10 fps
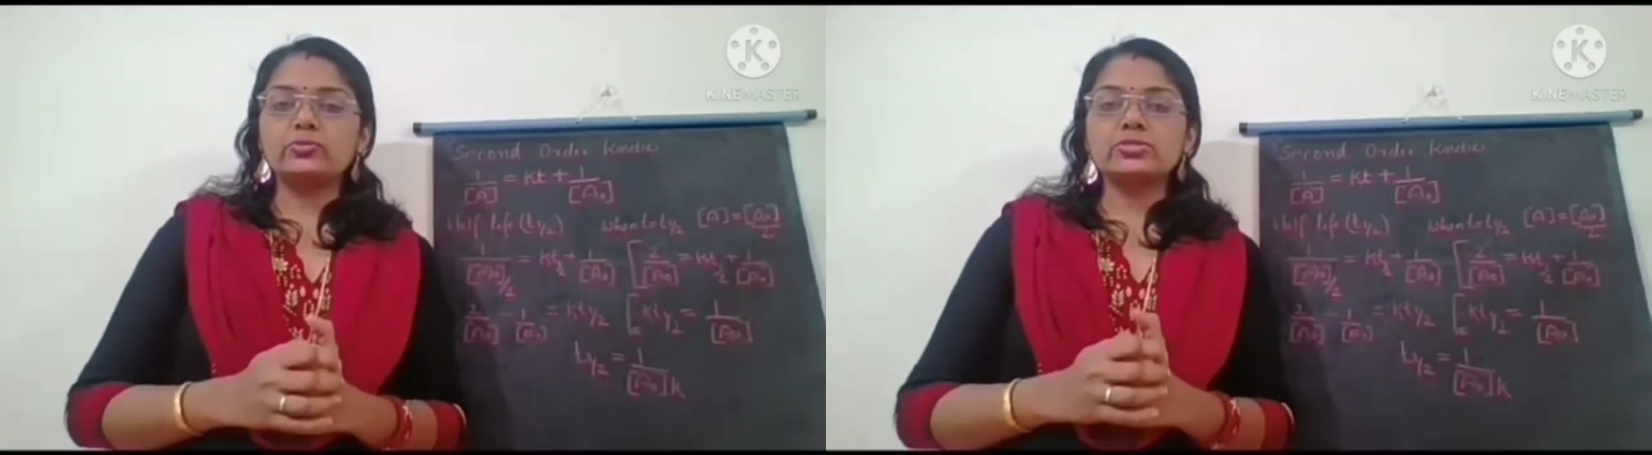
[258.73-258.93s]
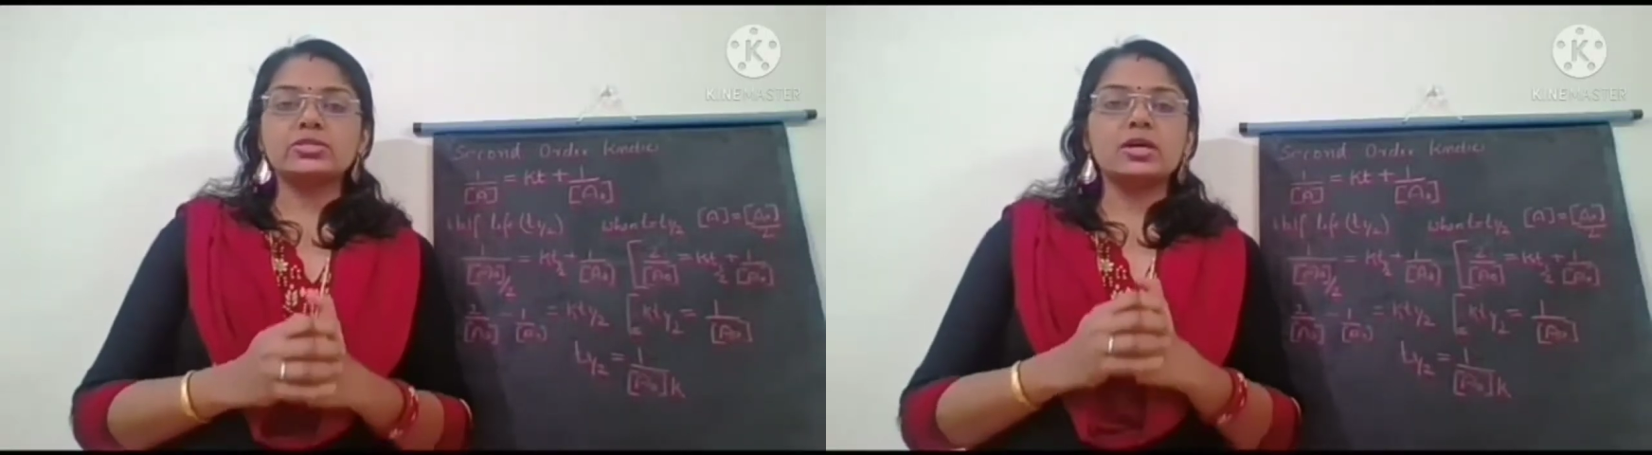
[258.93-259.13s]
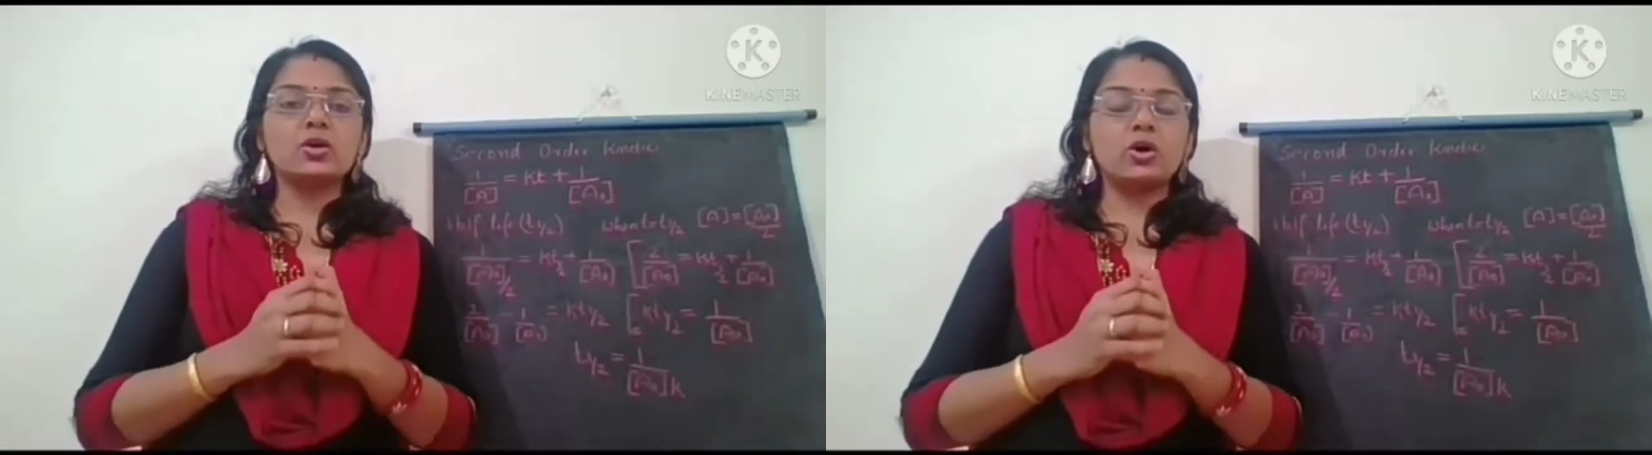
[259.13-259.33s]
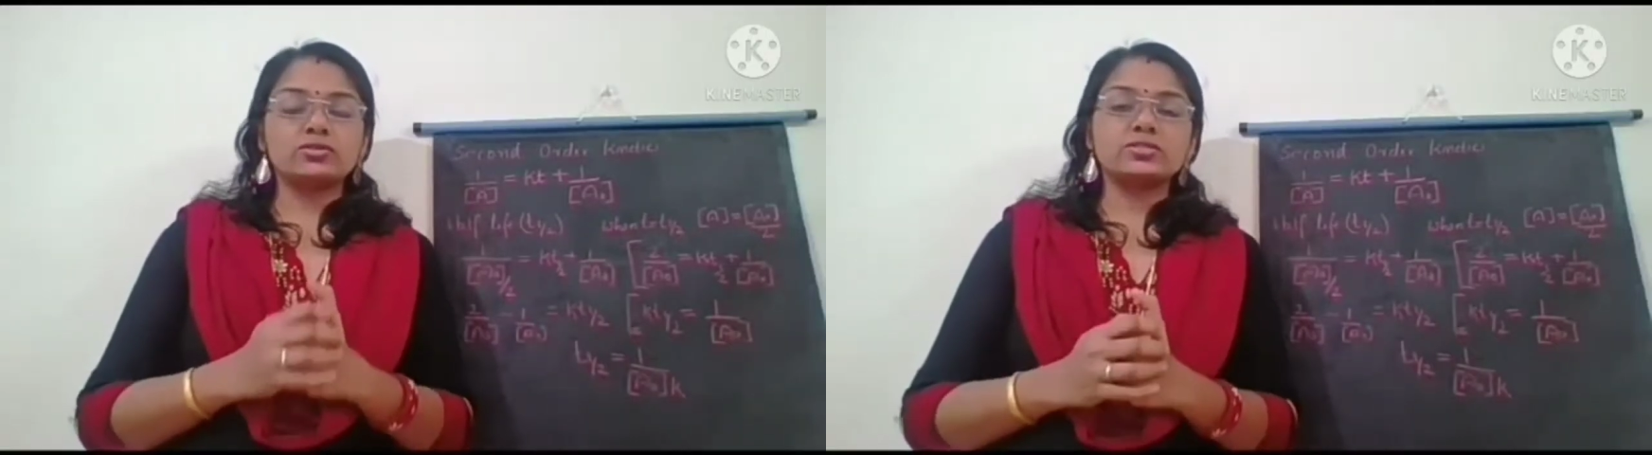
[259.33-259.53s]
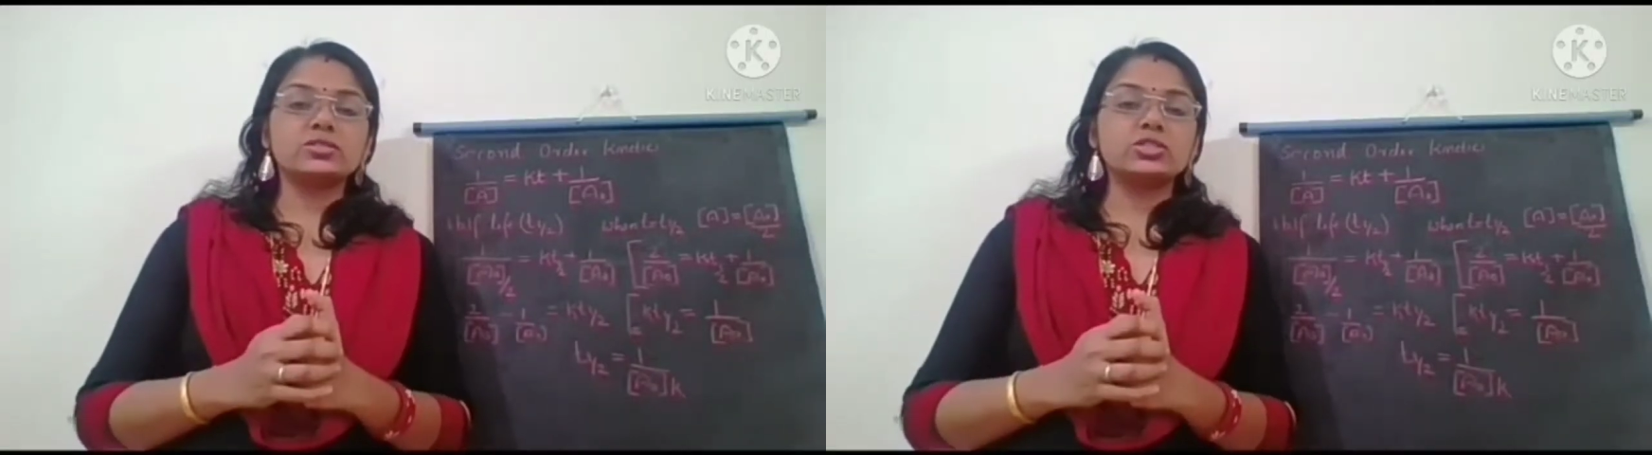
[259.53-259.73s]
reduce
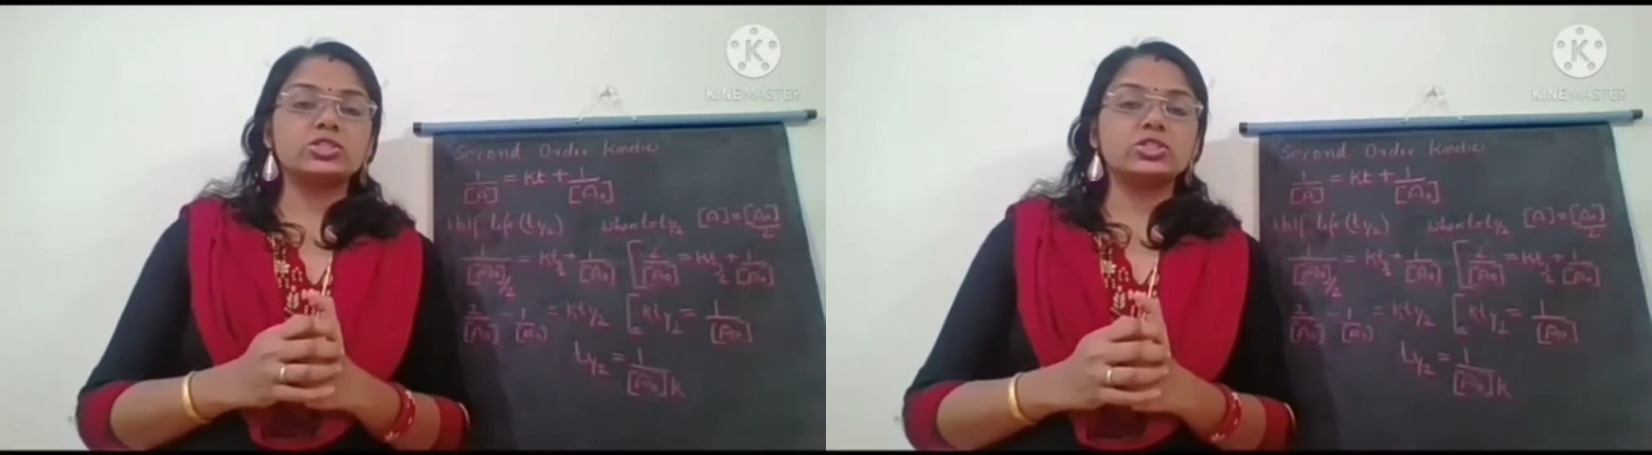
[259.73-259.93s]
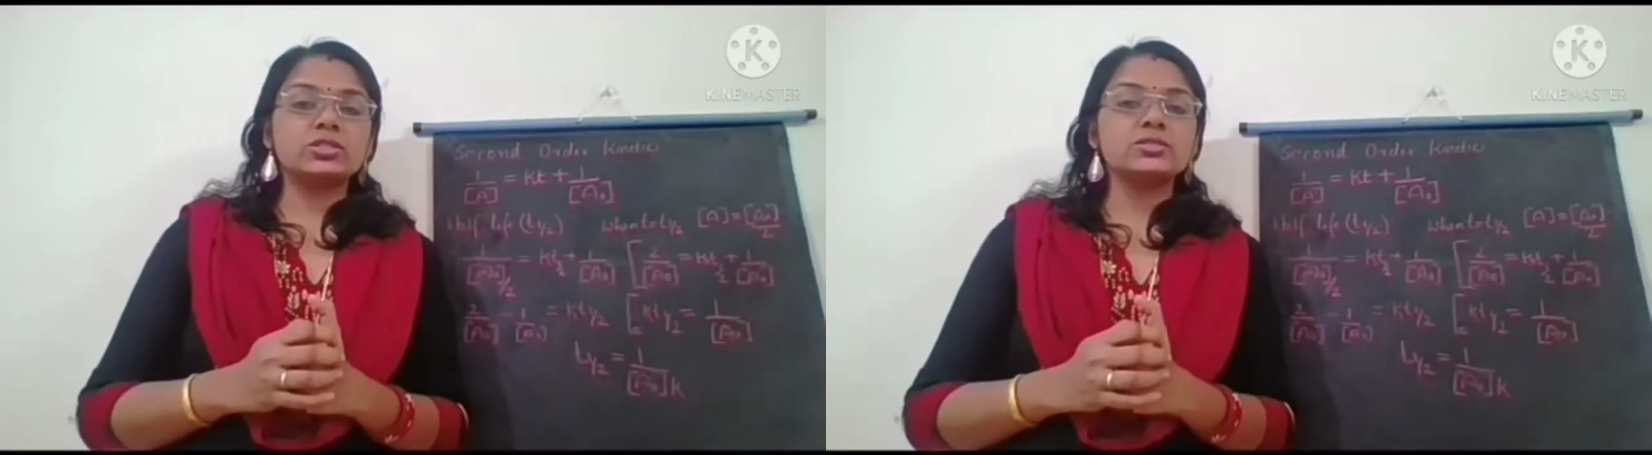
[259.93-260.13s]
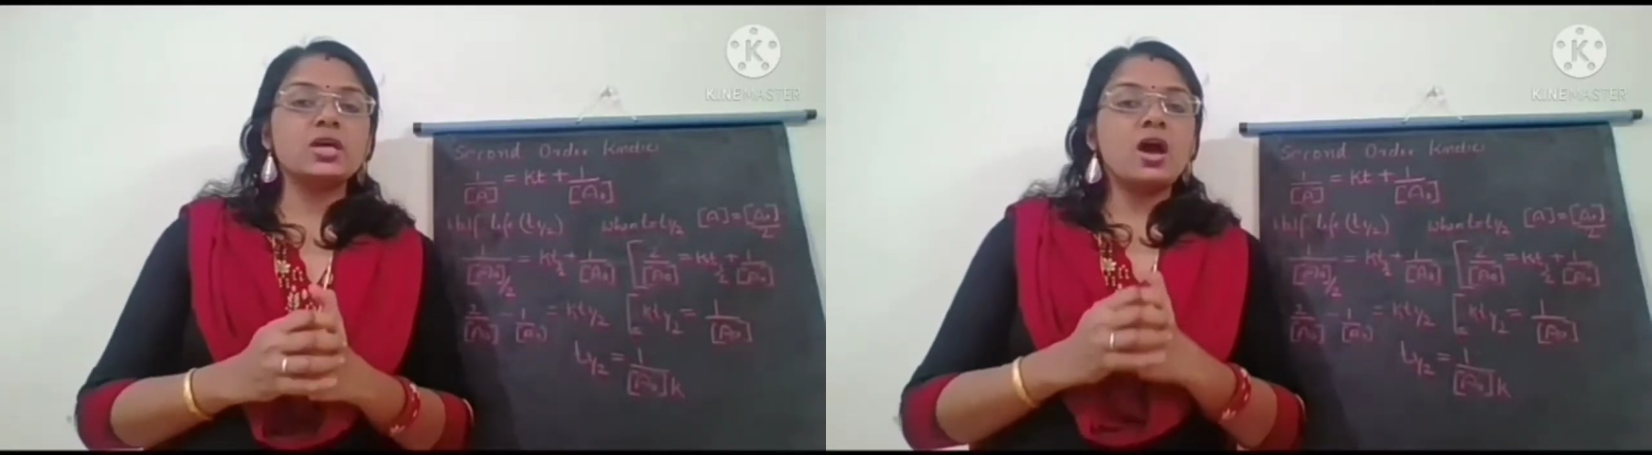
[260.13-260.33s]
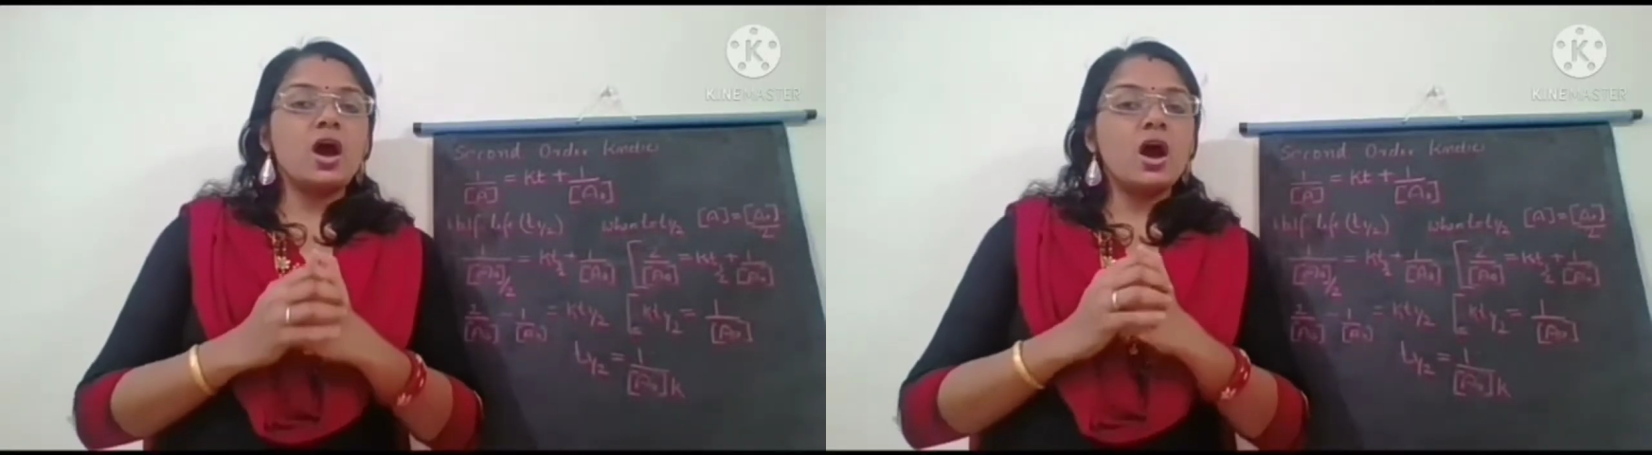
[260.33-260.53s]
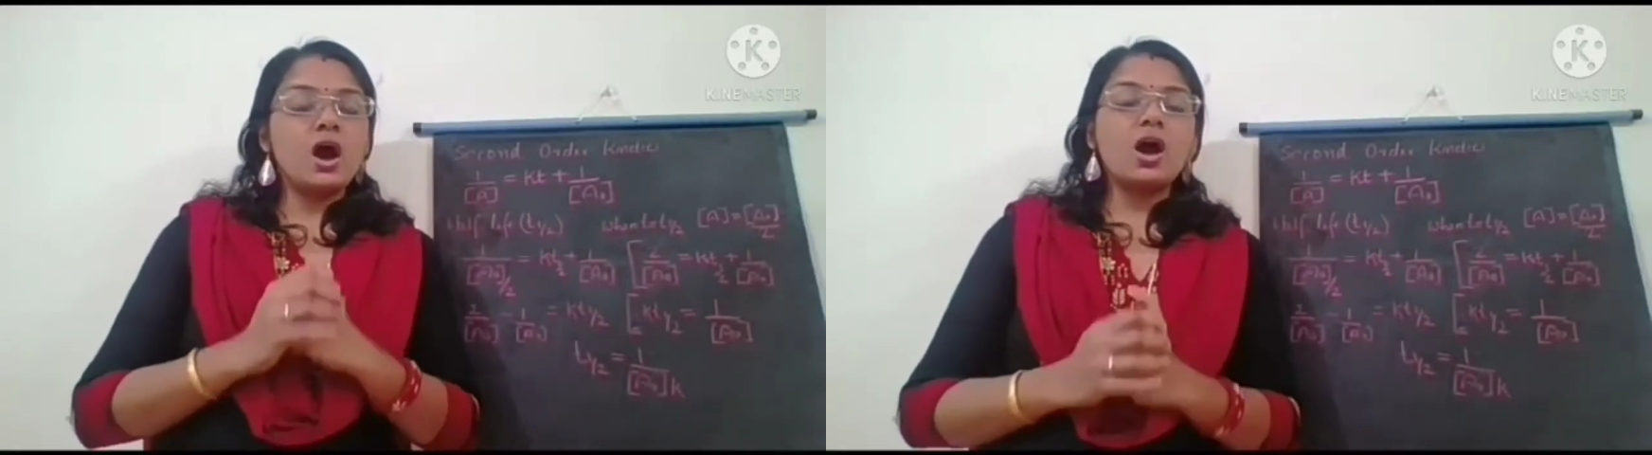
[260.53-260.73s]
the concentrations